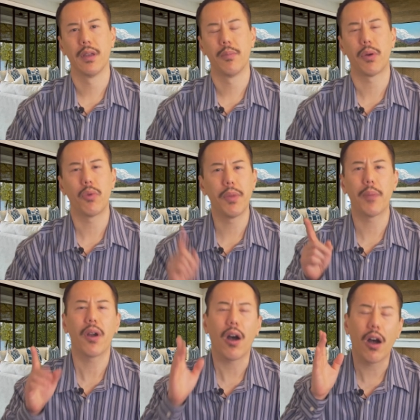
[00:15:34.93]
But
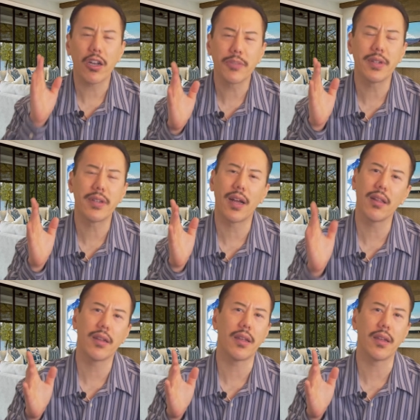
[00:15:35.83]
remember,
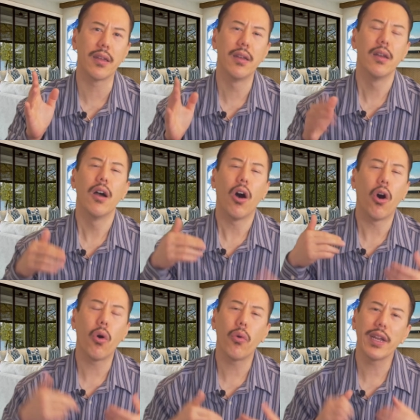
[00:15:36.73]
hospitality
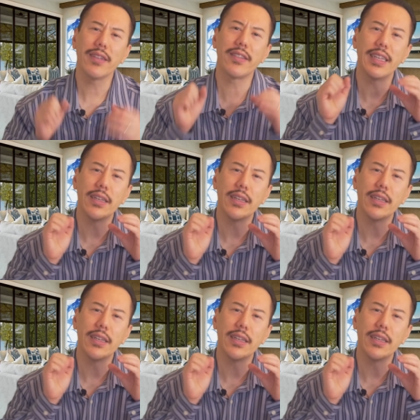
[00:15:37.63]
always